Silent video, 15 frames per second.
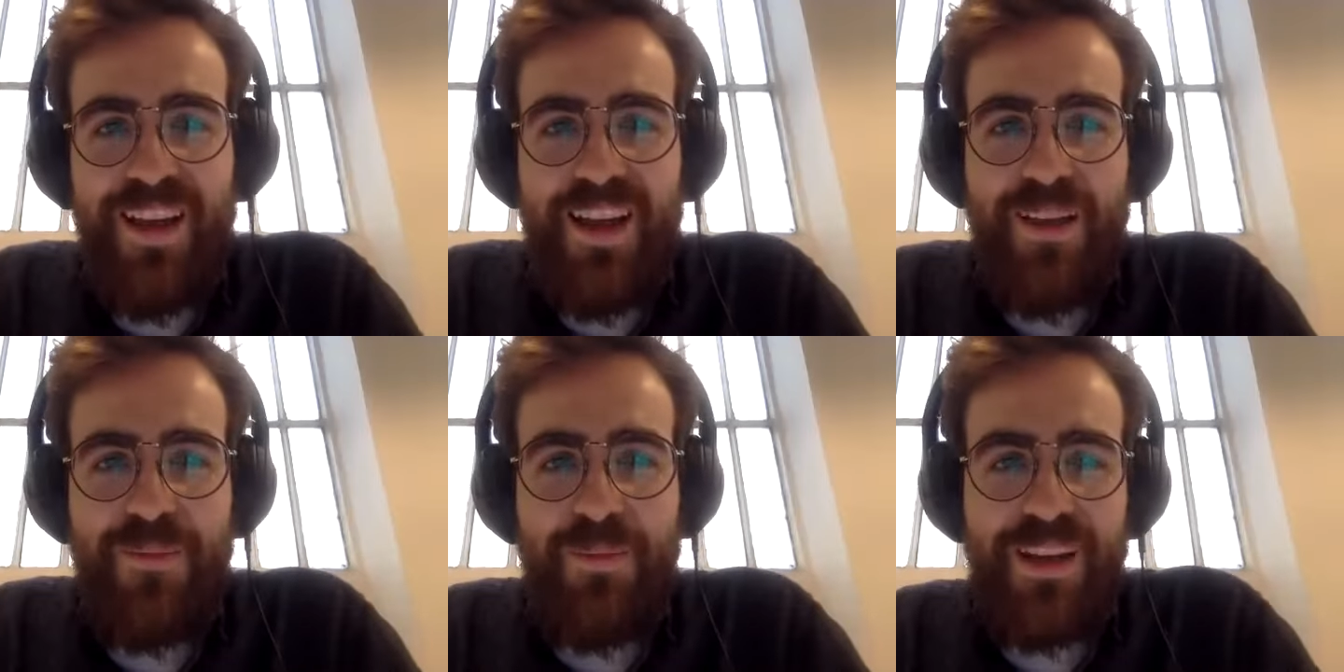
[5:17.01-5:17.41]

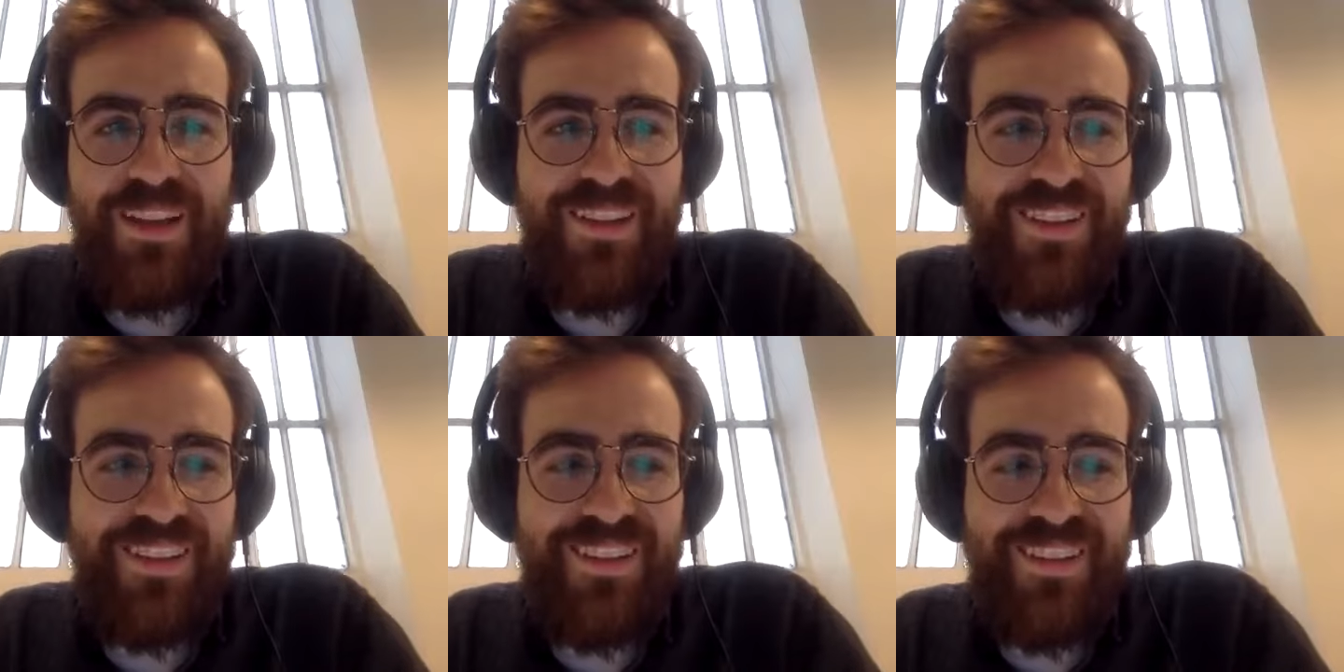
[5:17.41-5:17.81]
I
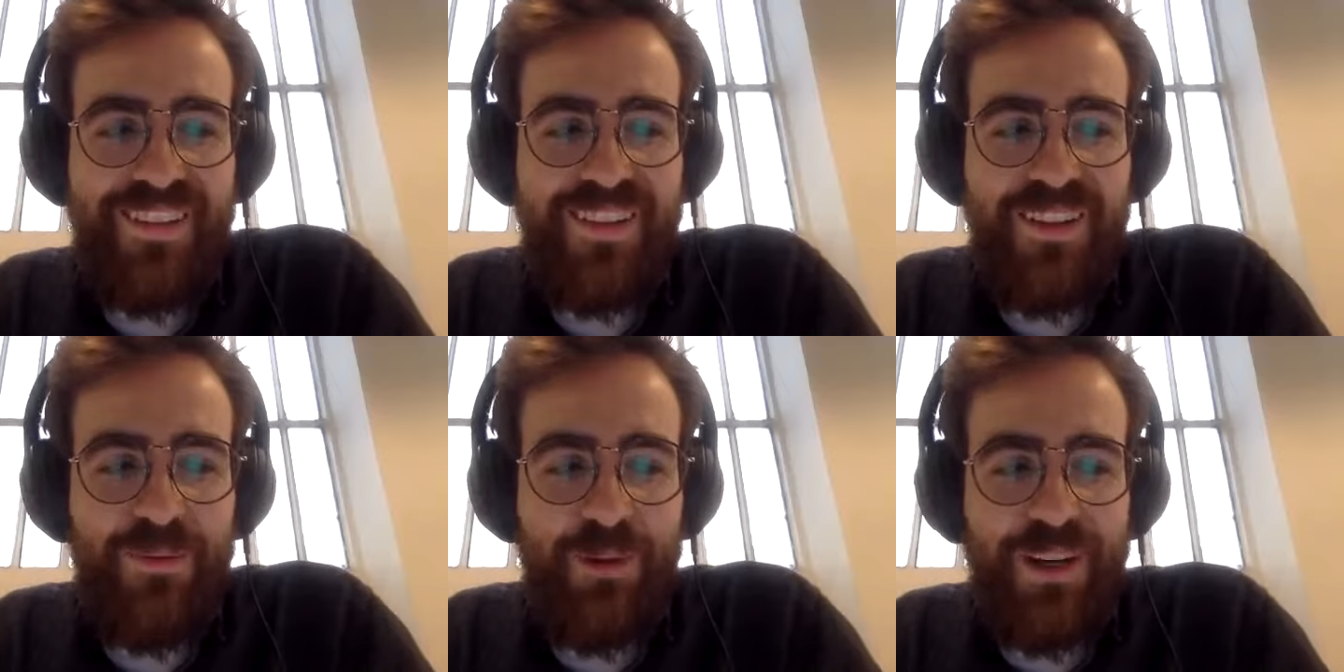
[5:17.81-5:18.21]
made it
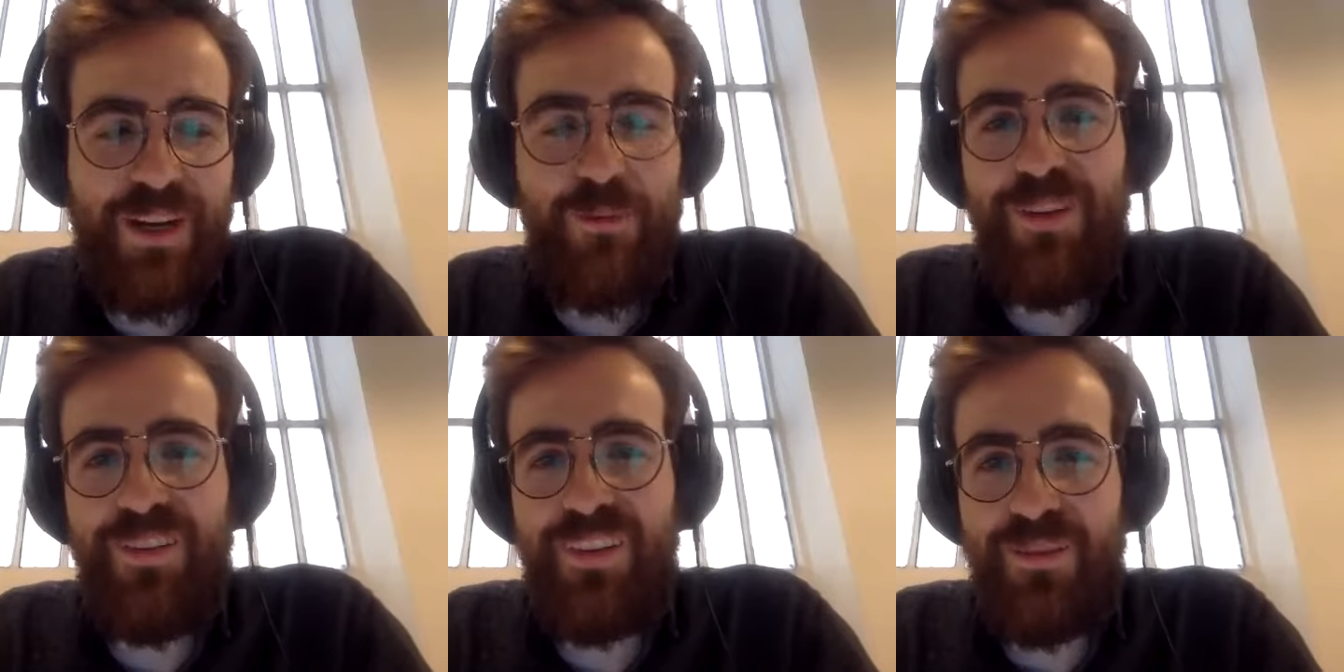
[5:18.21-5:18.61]
when I
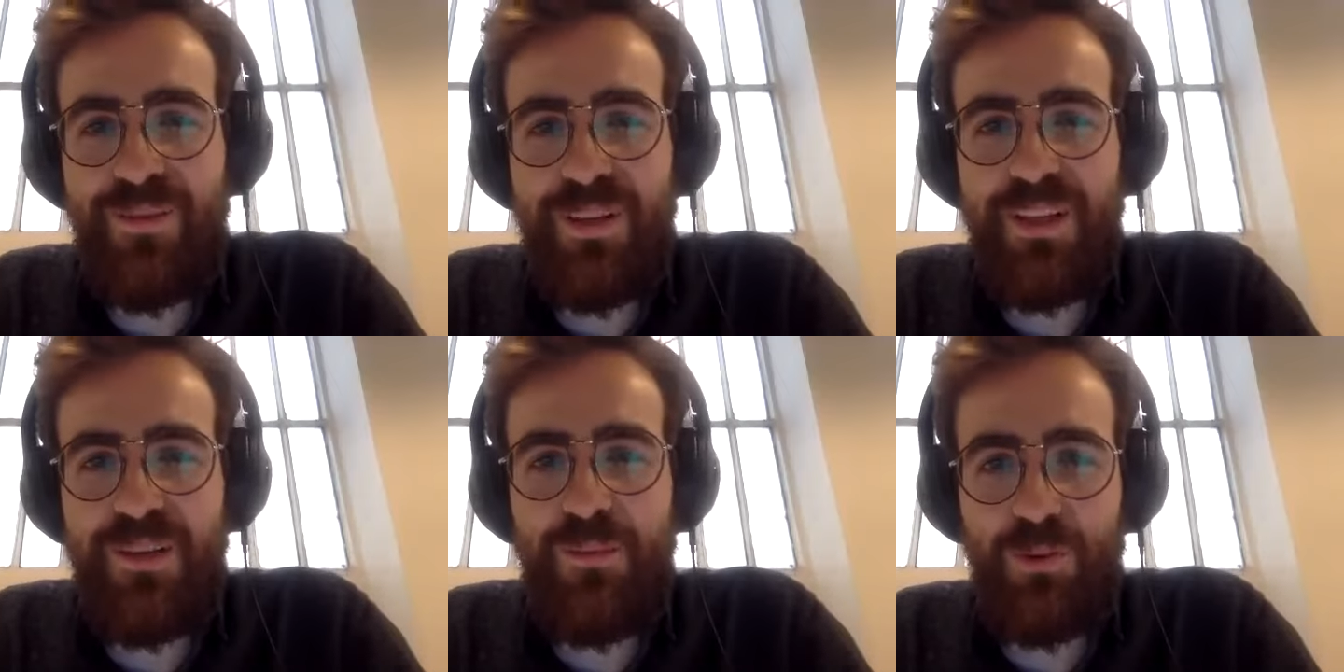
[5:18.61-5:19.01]
was
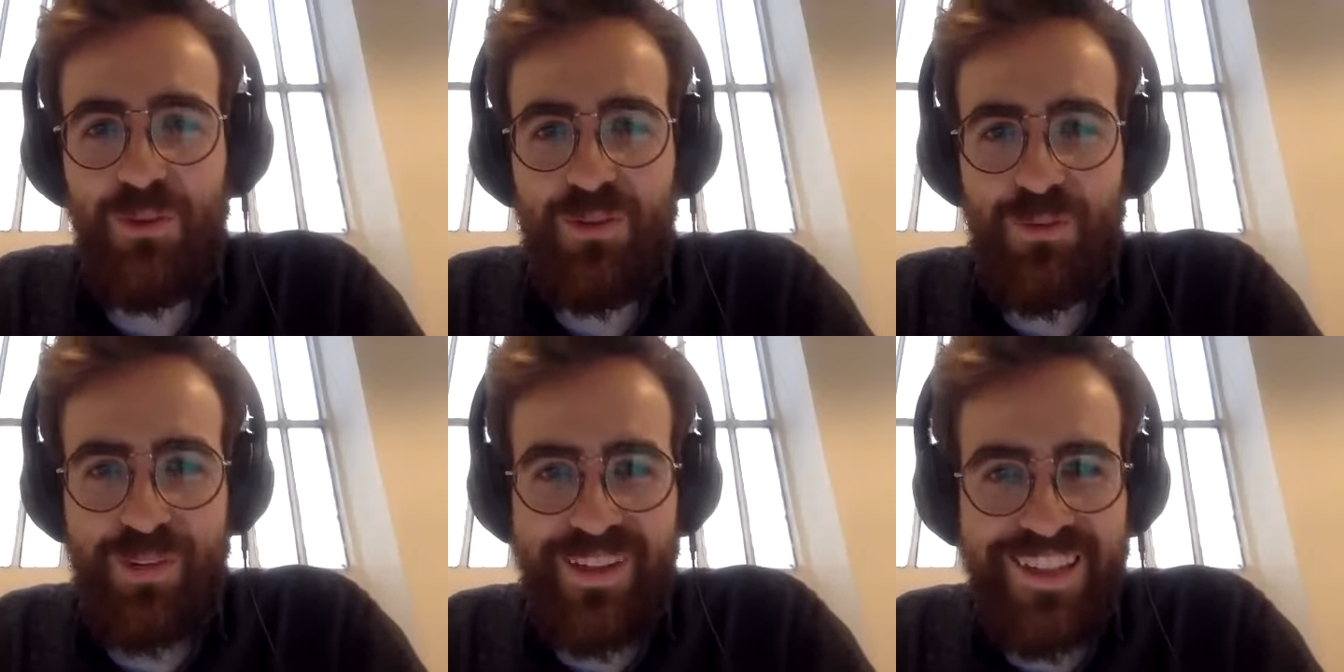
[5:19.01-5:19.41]
living in
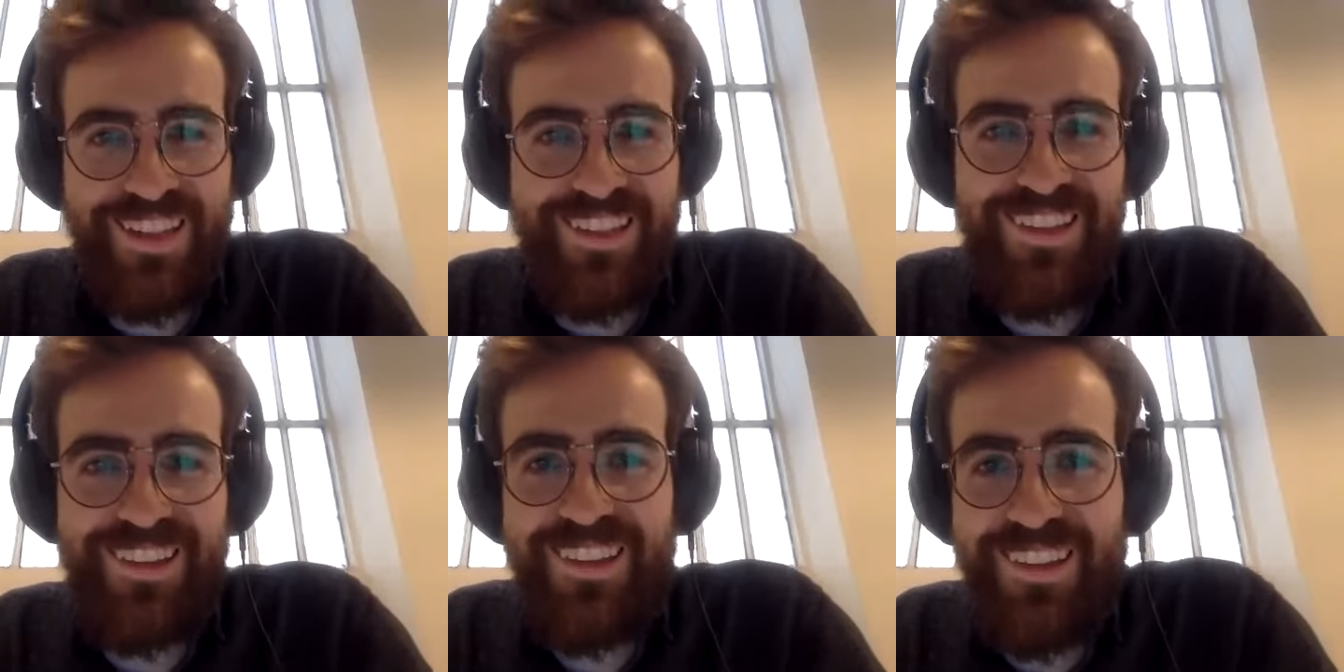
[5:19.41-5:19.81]

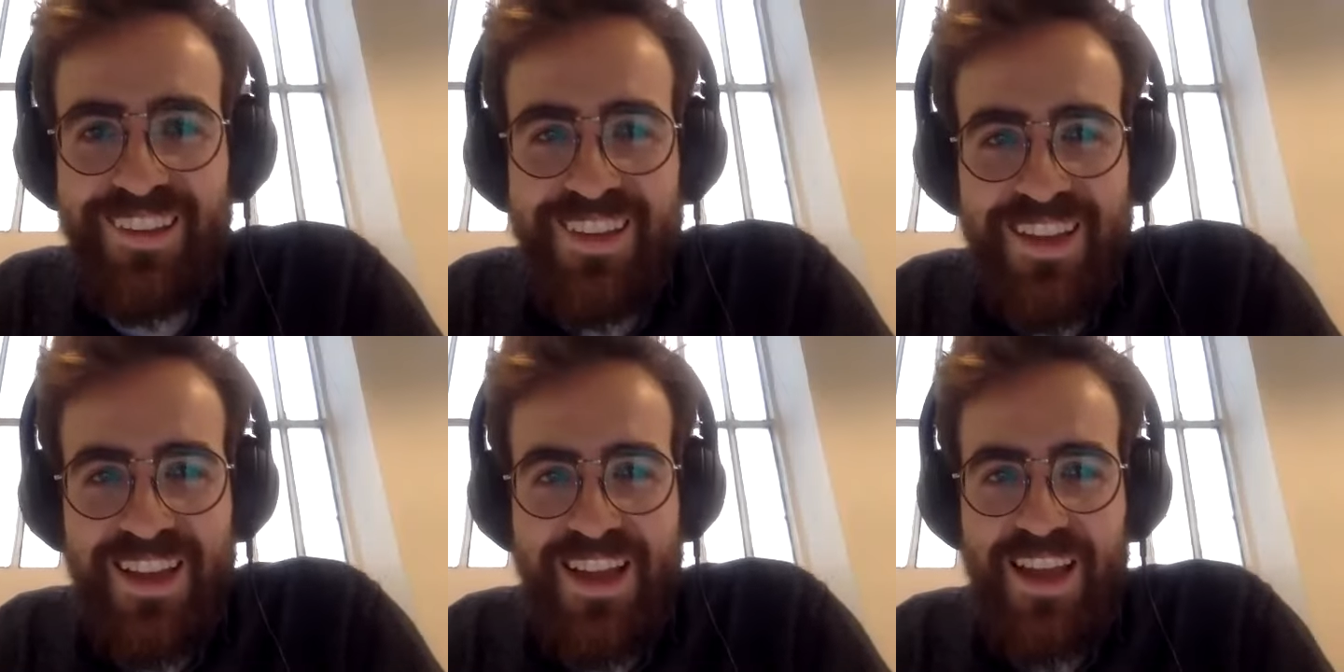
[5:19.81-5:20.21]
Montreal,
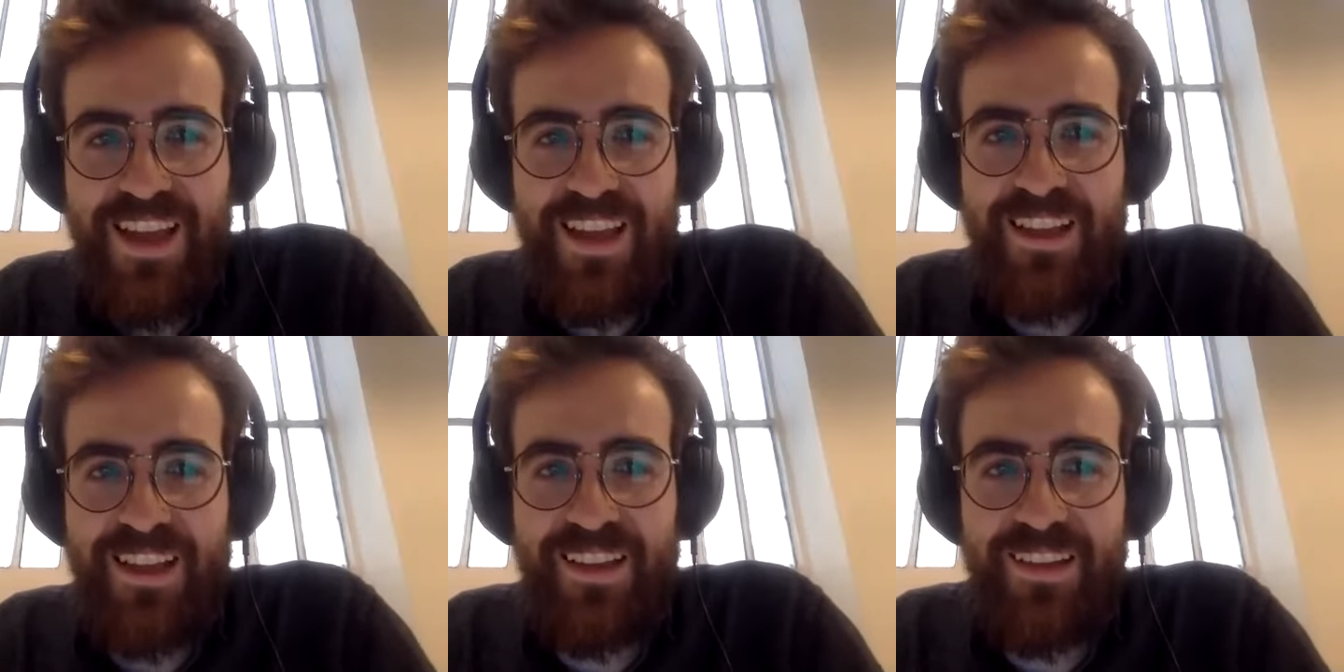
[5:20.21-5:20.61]

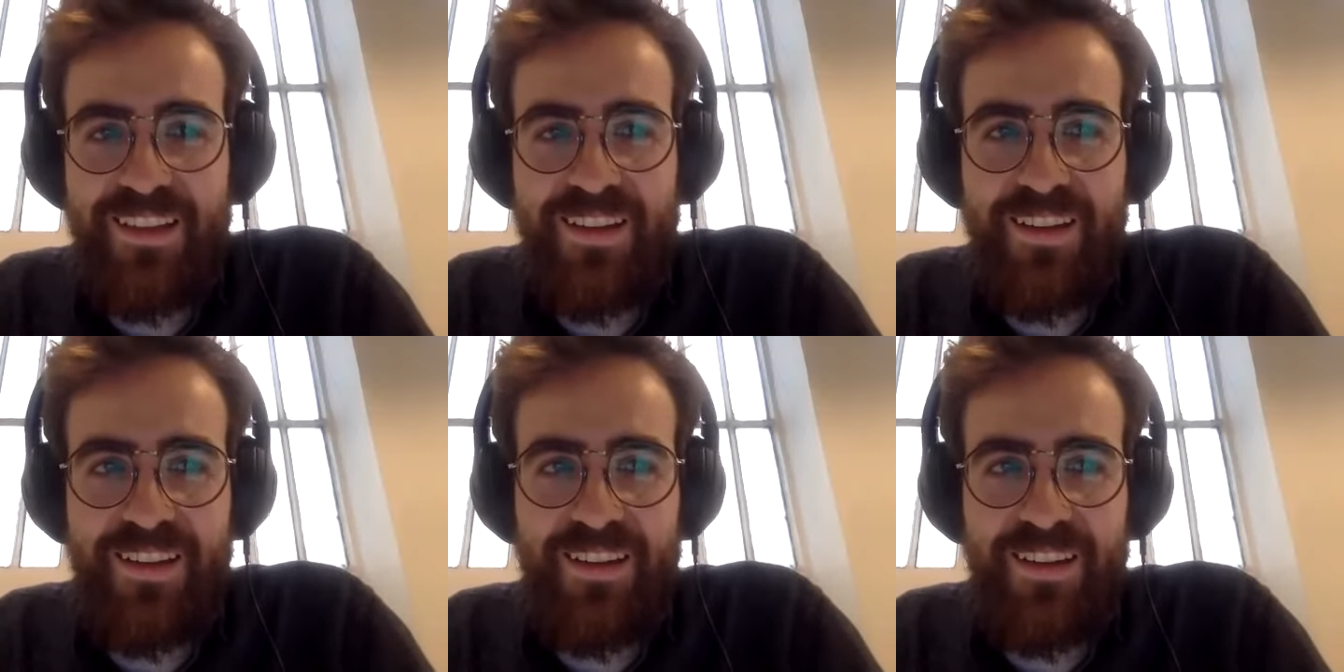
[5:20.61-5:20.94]
and